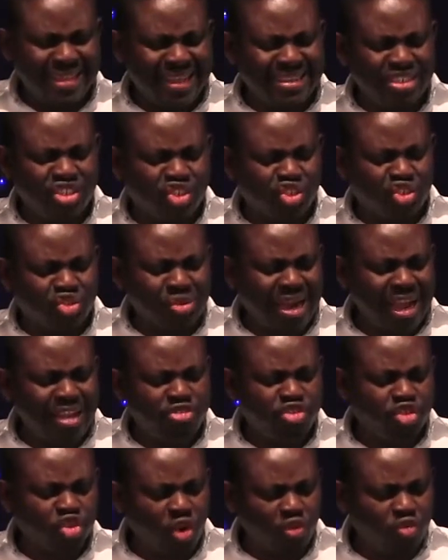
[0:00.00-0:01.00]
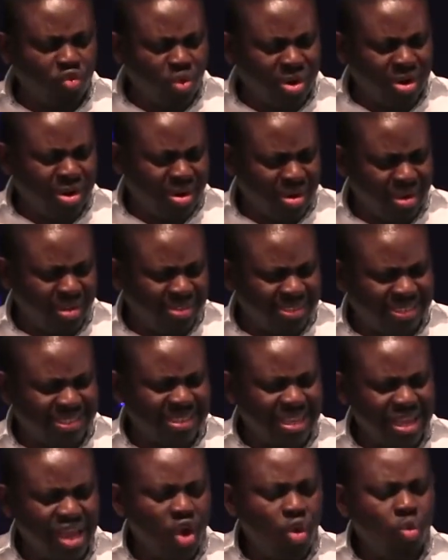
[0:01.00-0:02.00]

and strifes of words,